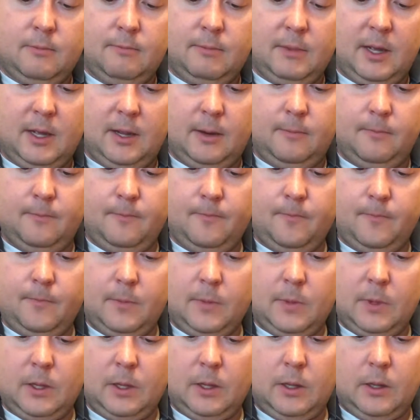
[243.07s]
man,
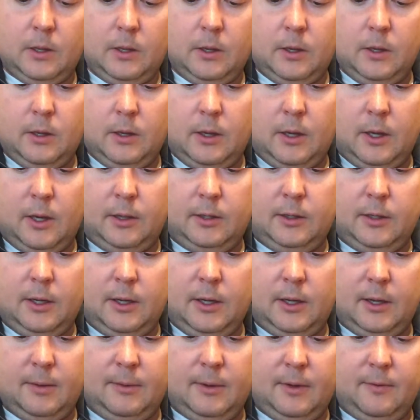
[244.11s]
I tell
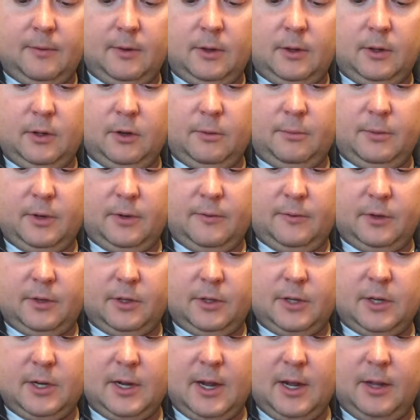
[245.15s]
you, I'm having a little bit of a
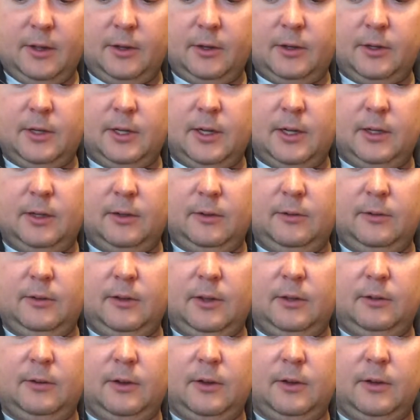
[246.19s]
challenge getting these
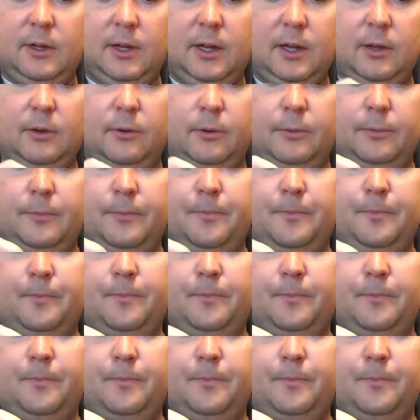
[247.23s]
things untangled.